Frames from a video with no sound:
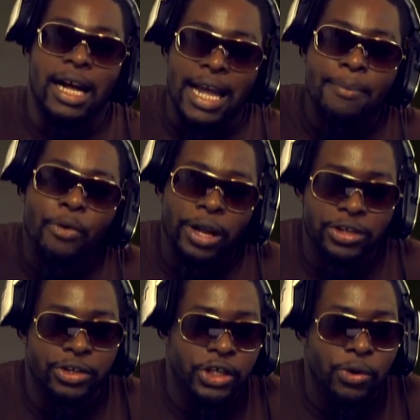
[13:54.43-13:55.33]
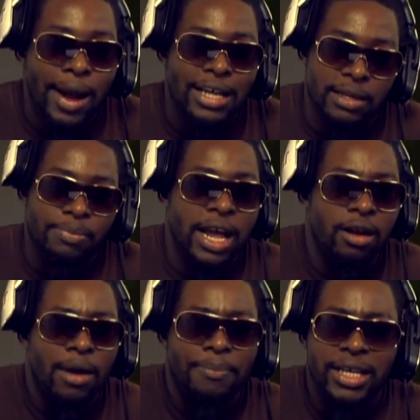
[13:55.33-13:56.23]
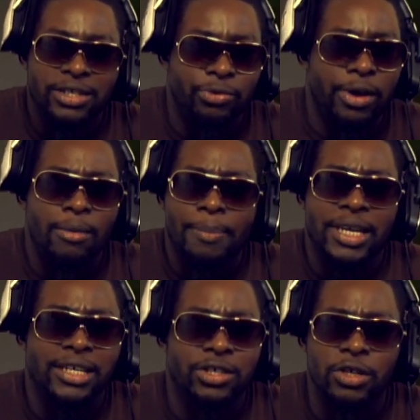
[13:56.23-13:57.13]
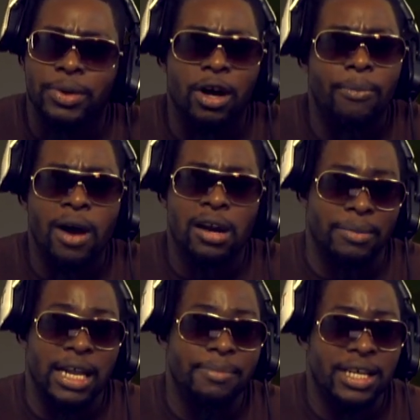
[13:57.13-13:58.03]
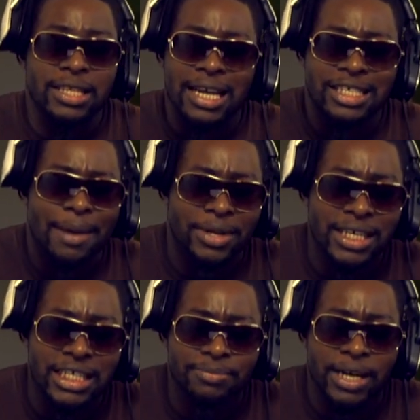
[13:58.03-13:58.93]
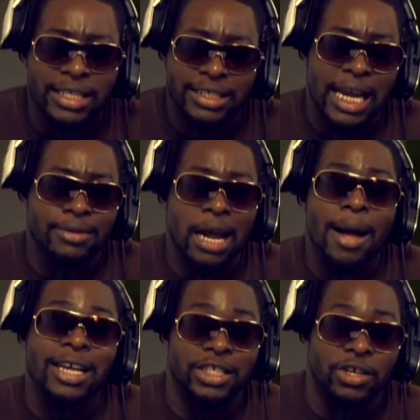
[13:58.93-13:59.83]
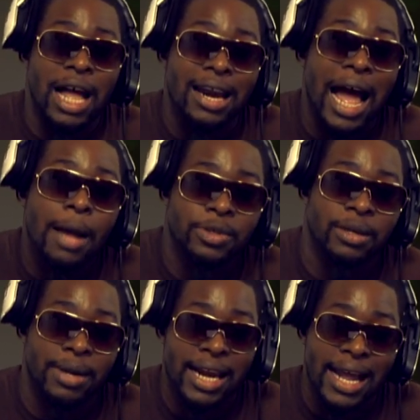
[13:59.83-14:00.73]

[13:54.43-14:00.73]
import it to the US and play it on my PS3 or my PS2 with no problem. It'll be inside Japanese, but at the same time, I can still have the option to play